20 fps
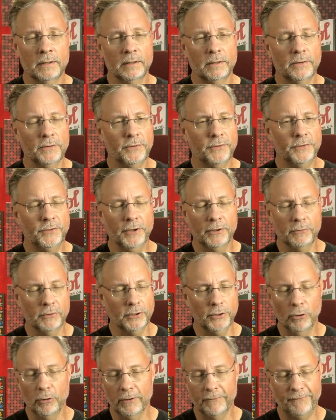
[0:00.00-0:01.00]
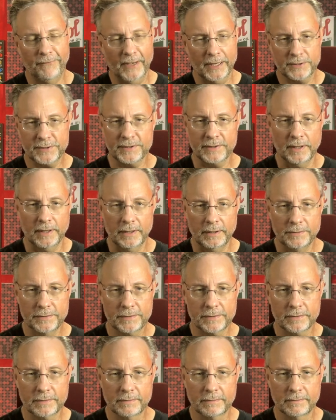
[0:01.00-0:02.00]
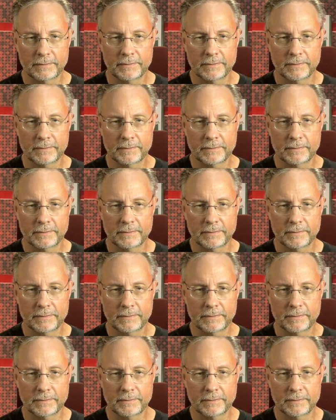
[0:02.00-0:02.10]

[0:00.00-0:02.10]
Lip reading: There were no effect sides.